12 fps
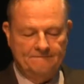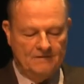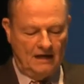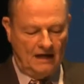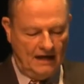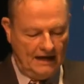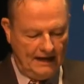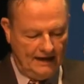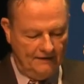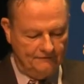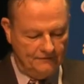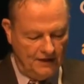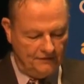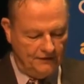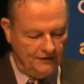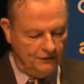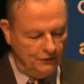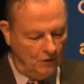"I have
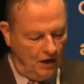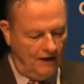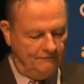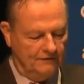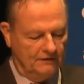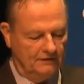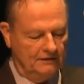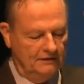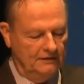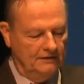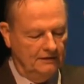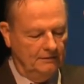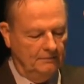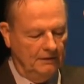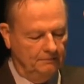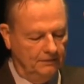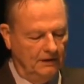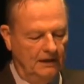nothing to offer
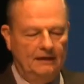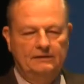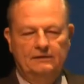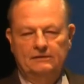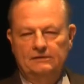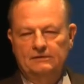but blood,